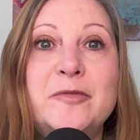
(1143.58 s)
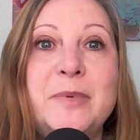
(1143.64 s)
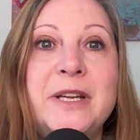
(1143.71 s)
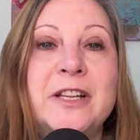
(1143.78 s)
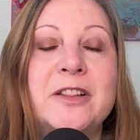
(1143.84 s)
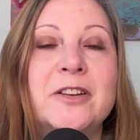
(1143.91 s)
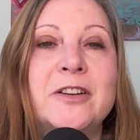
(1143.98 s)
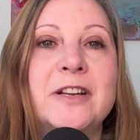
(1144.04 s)

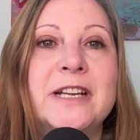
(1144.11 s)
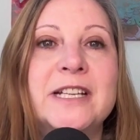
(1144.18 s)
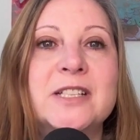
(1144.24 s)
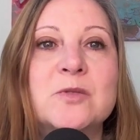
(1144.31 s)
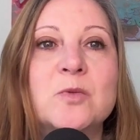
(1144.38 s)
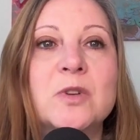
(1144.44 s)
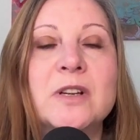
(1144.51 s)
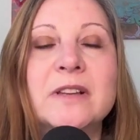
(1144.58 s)
pillar,
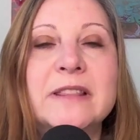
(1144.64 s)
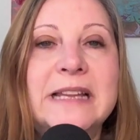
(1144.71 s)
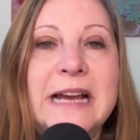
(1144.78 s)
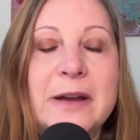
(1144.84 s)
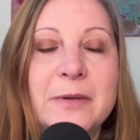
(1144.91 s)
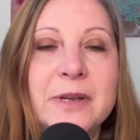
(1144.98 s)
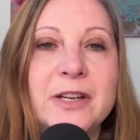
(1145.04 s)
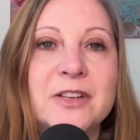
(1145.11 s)
is we're
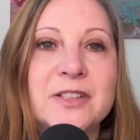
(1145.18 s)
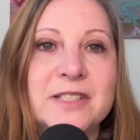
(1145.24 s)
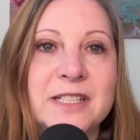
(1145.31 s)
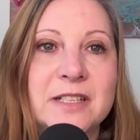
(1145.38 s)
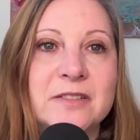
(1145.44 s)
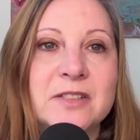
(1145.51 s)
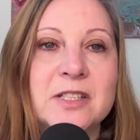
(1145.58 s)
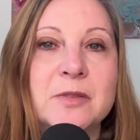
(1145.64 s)
allowing
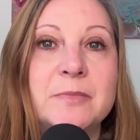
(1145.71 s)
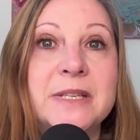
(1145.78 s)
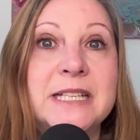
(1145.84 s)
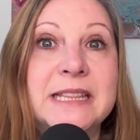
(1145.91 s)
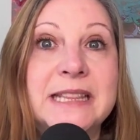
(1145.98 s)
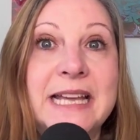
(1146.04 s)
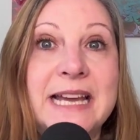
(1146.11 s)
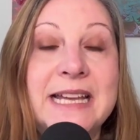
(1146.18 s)
ourselves to be
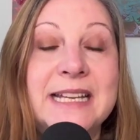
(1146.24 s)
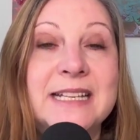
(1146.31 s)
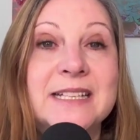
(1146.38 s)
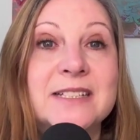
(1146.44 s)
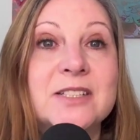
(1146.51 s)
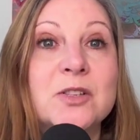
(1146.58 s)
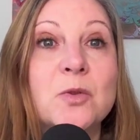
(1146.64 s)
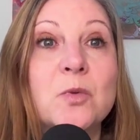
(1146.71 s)
led
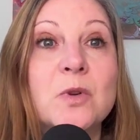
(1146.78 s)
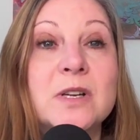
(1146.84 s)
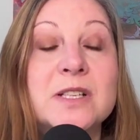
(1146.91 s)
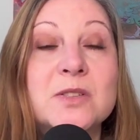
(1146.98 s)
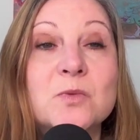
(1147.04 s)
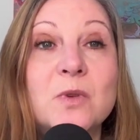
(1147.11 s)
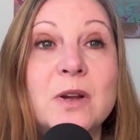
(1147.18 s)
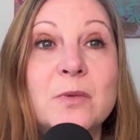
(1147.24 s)

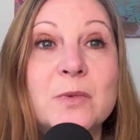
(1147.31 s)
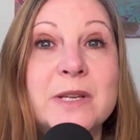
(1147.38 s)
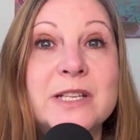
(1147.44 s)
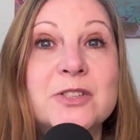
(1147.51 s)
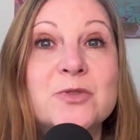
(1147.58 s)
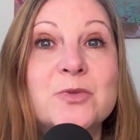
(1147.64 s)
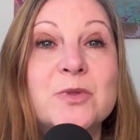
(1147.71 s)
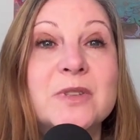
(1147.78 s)
towards what we
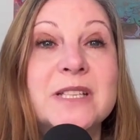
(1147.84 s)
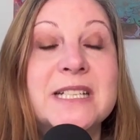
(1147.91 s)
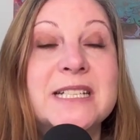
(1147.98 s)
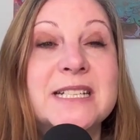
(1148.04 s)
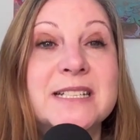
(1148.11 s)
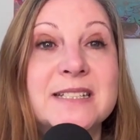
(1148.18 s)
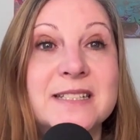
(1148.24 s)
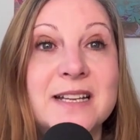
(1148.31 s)
truly
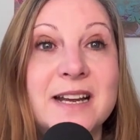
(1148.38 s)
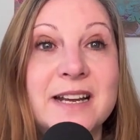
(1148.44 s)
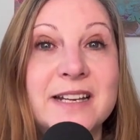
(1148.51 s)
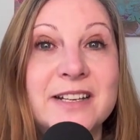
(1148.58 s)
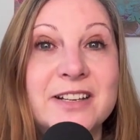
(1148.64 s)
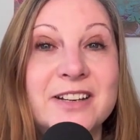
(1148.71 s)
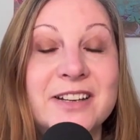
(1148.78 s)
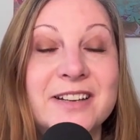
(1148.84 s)

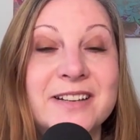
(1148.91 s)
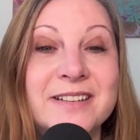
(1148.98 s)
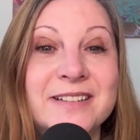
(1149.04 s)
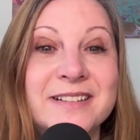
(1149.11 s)
desire.